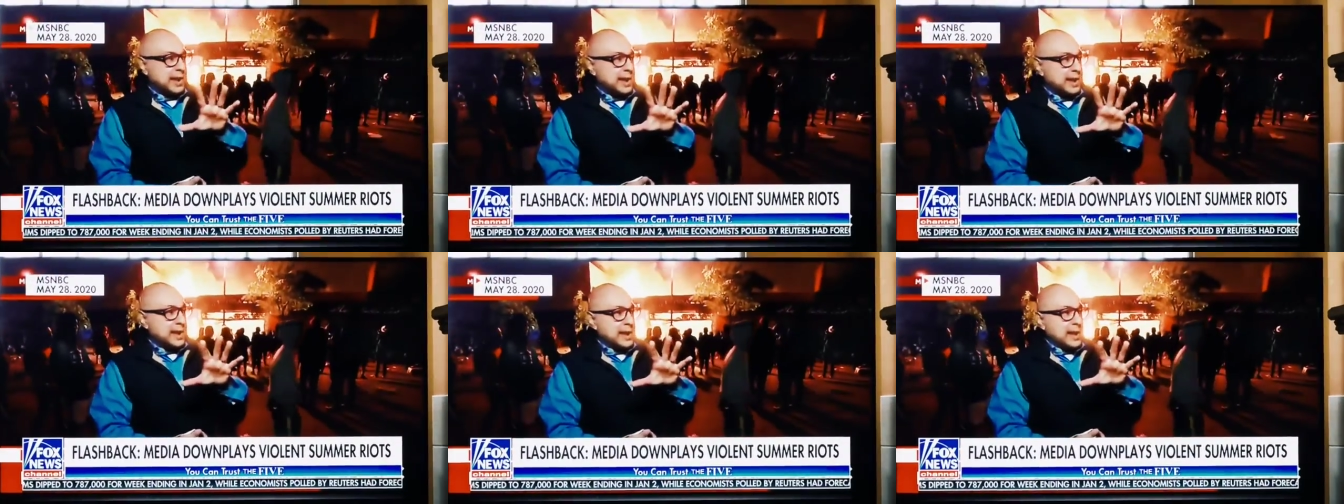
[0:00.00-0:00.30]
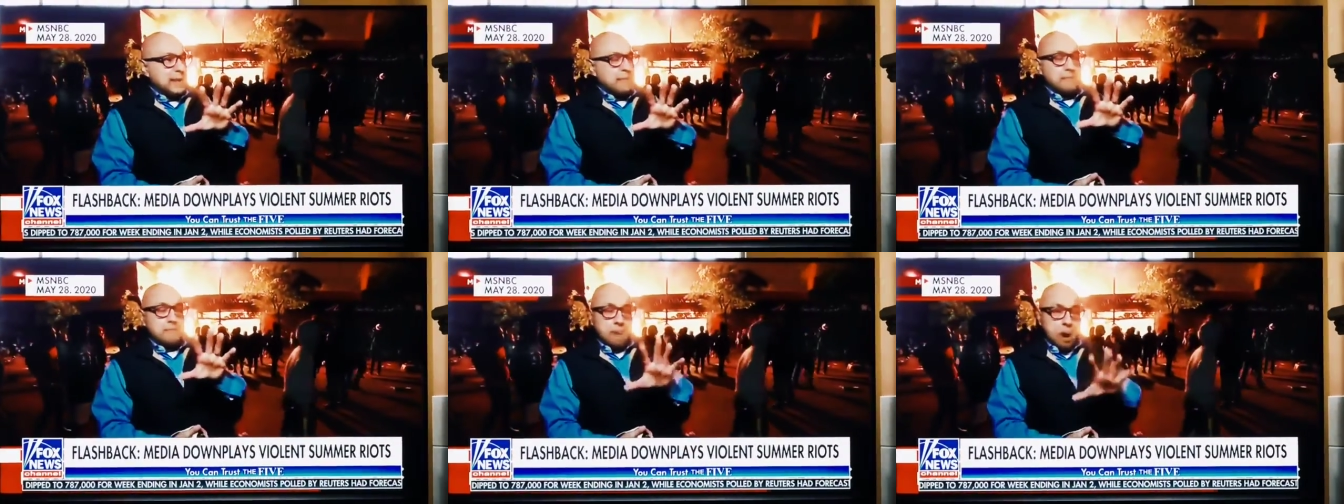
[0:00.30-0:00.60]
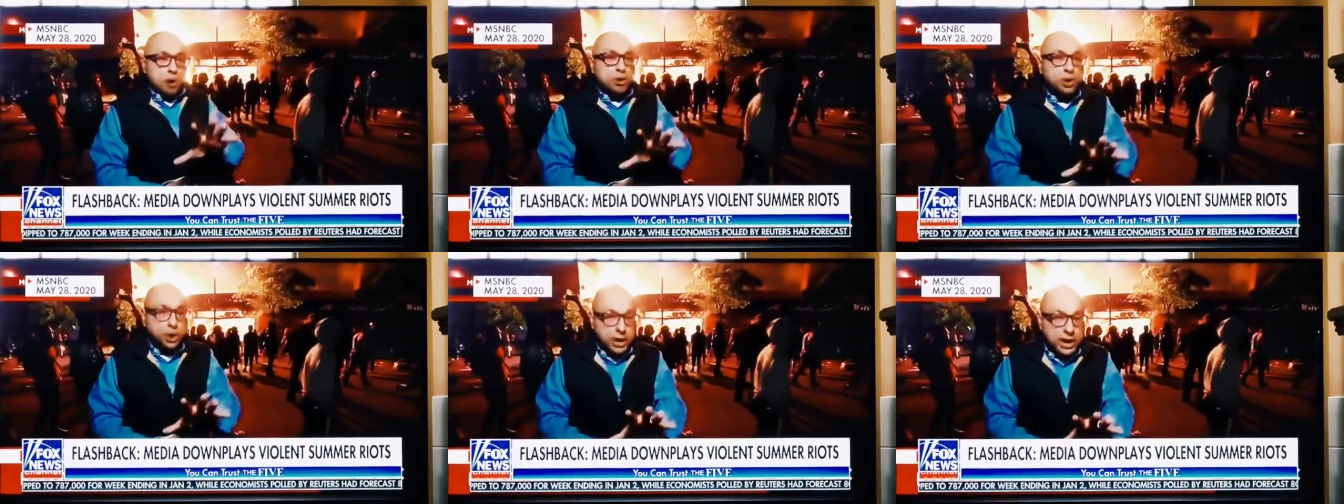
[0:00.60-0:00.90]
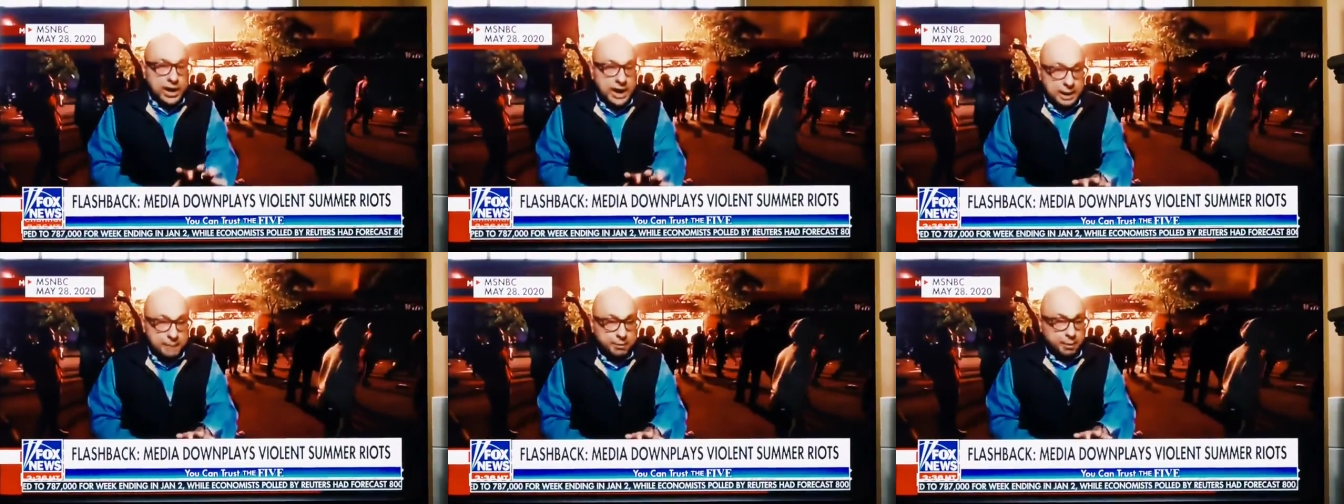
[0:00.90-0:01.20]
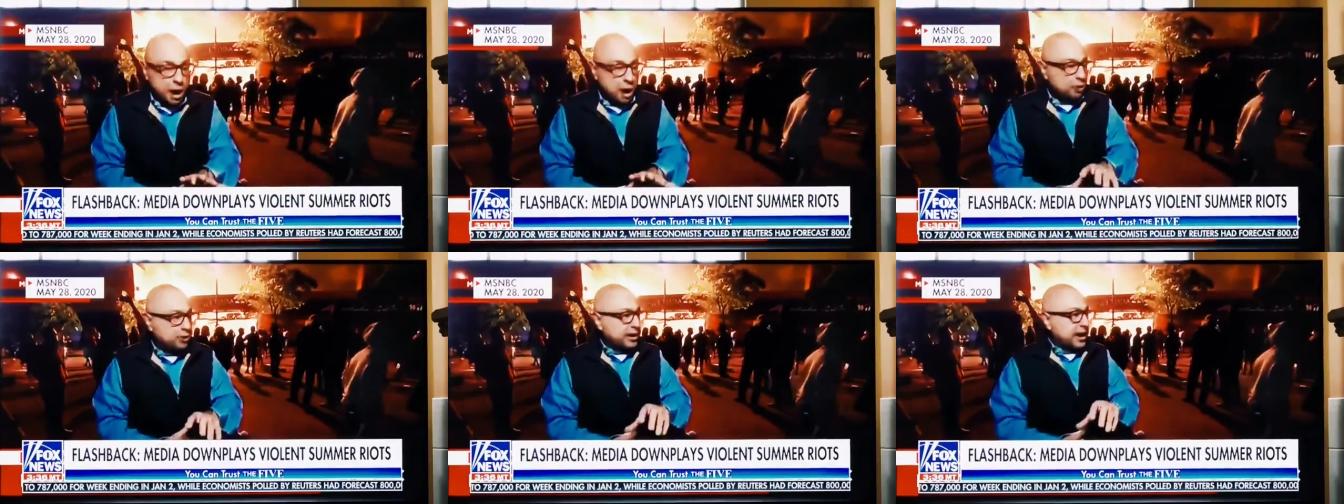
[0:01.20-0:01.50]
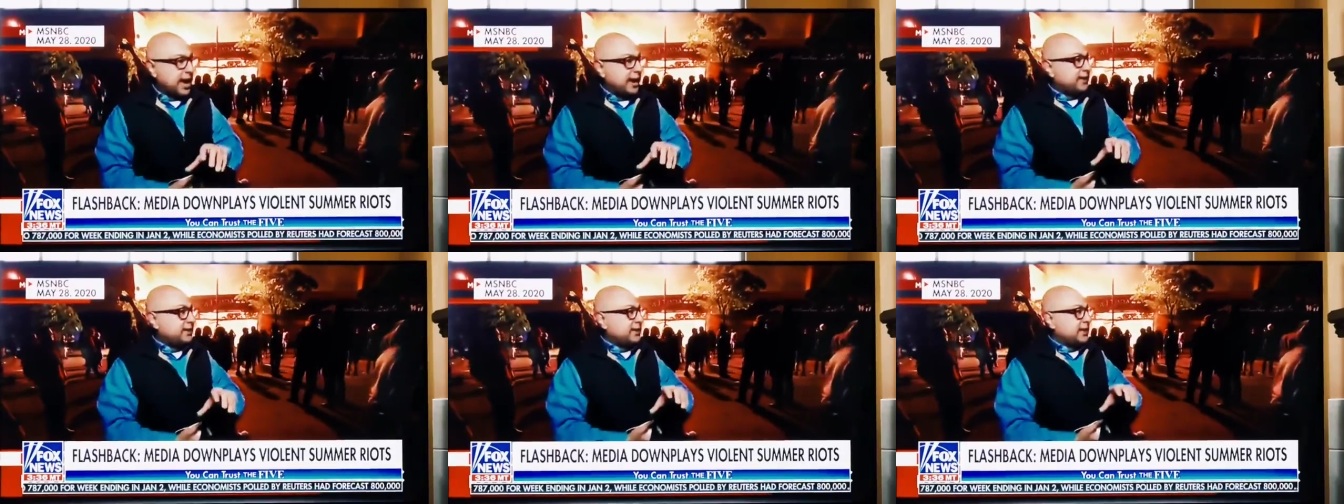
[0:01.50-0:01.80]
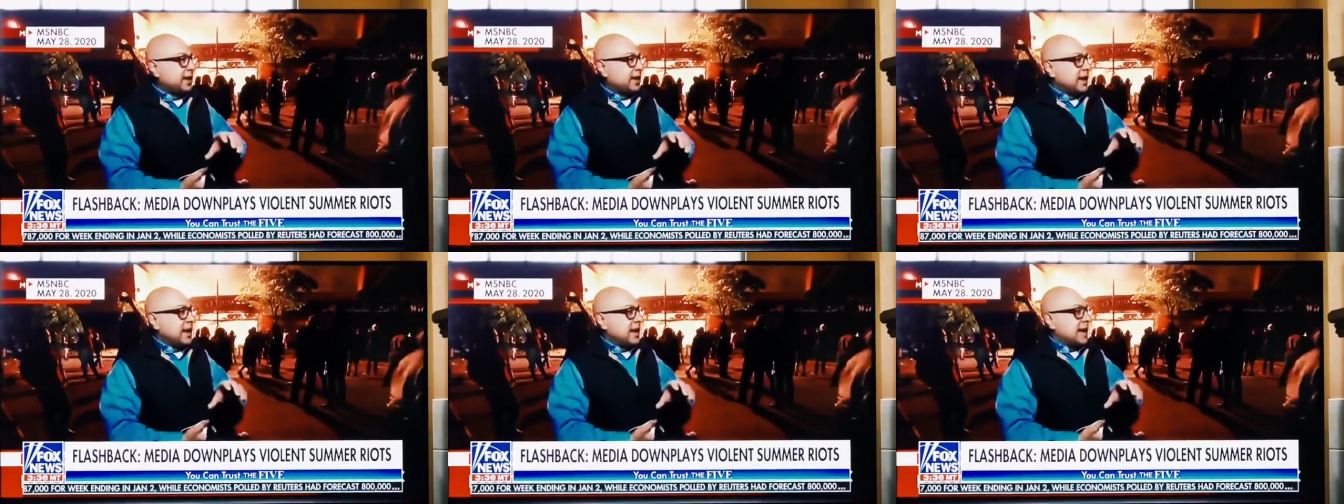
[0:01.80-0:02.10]
a mostly
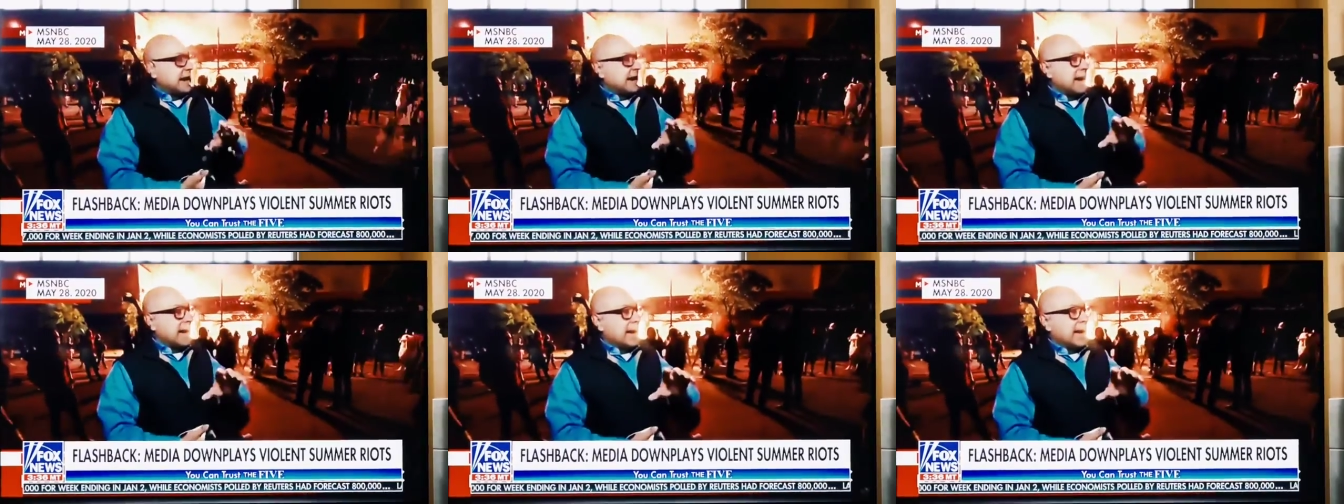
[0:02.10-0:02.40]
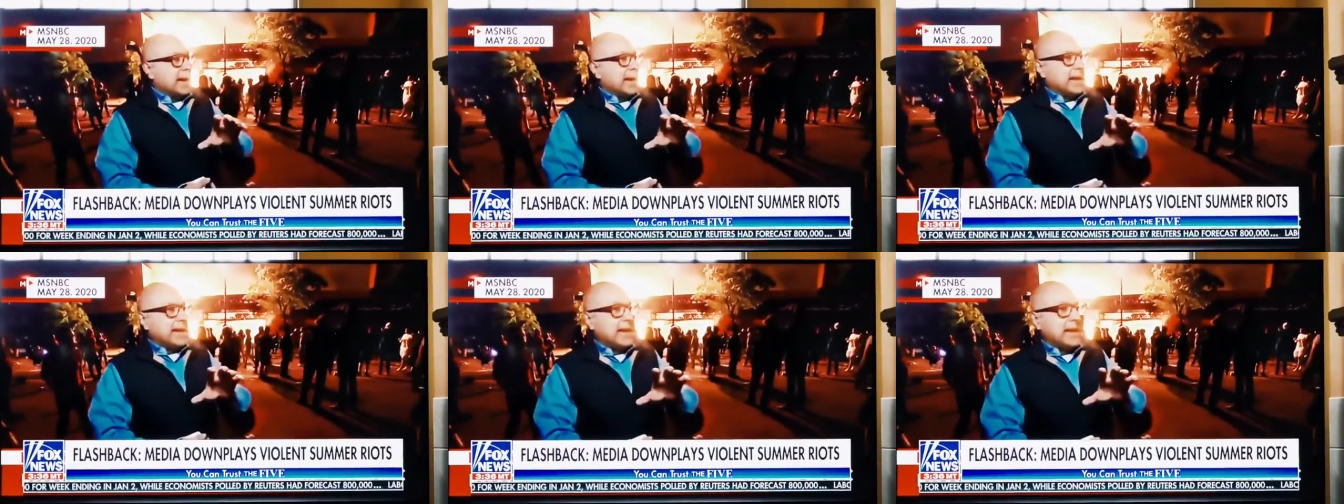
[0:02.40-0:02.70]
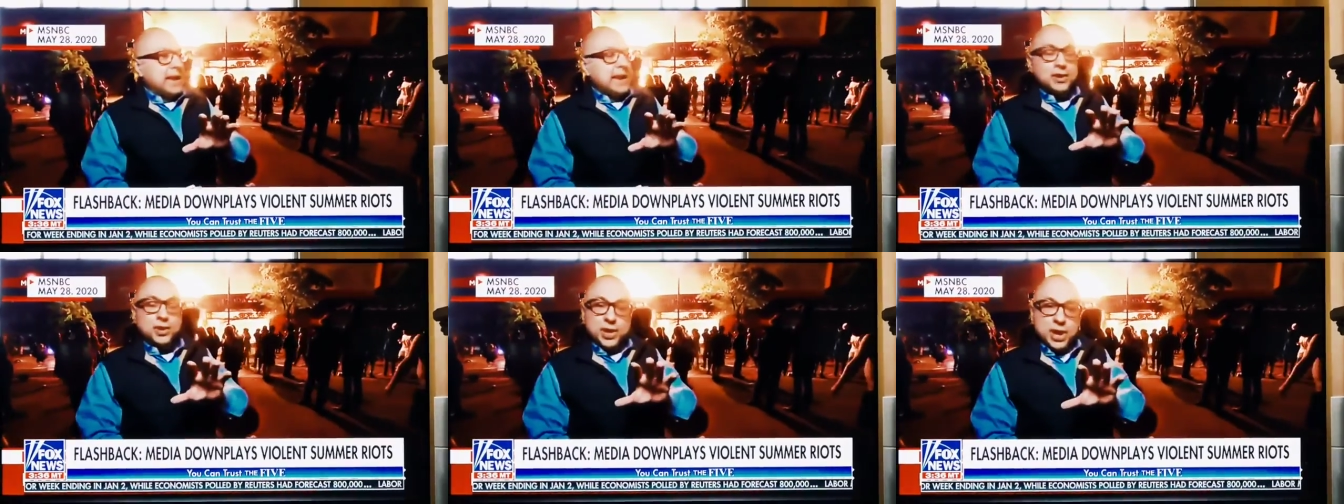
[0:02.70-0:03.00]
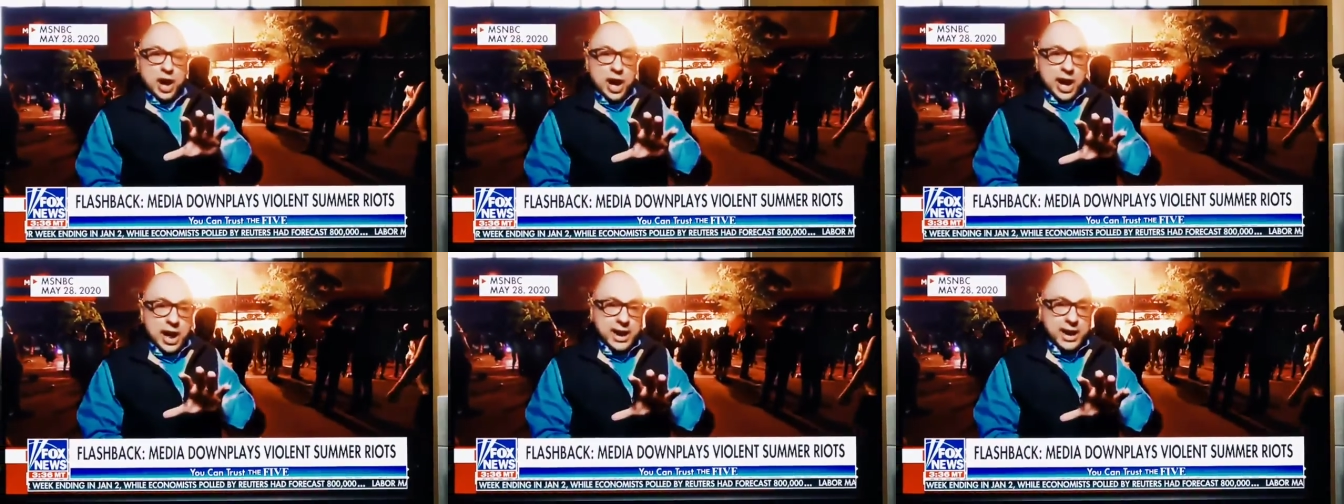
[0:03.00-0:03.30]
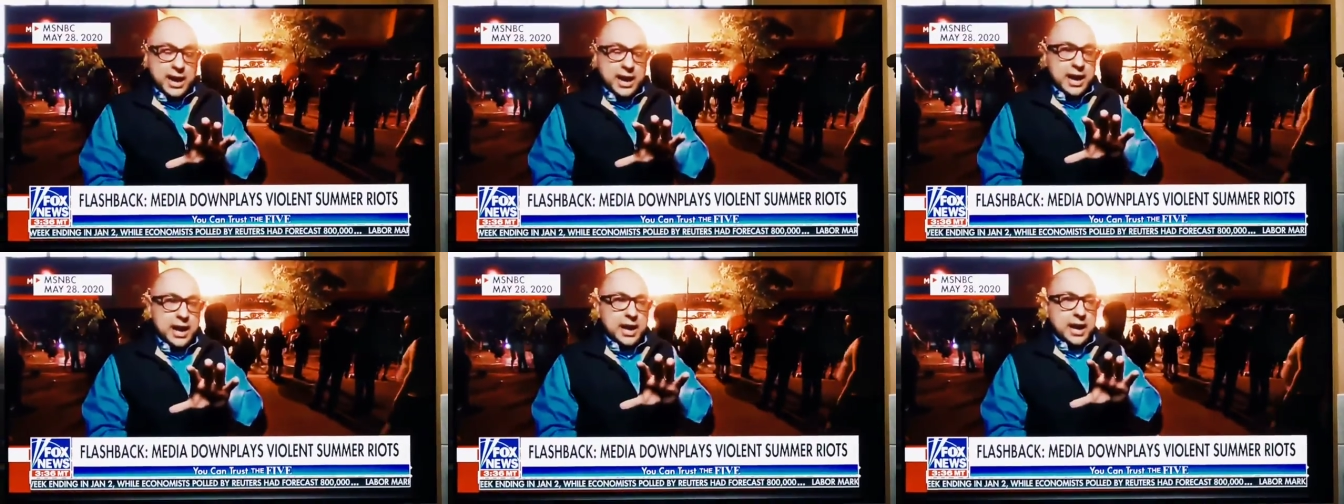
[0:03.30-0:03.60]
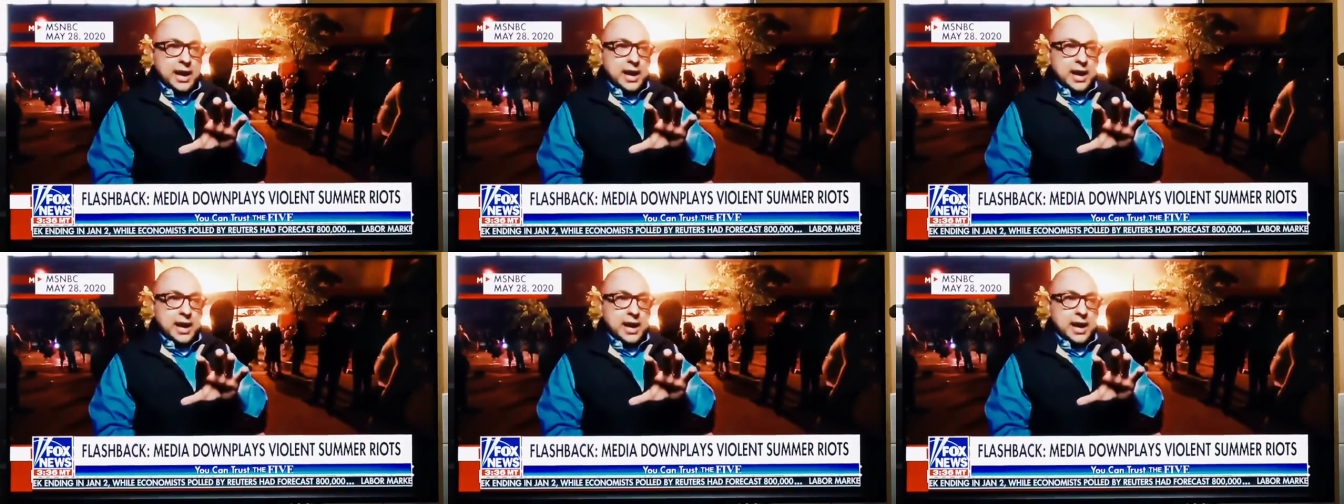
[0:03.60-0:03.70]
protest. Uh, it is not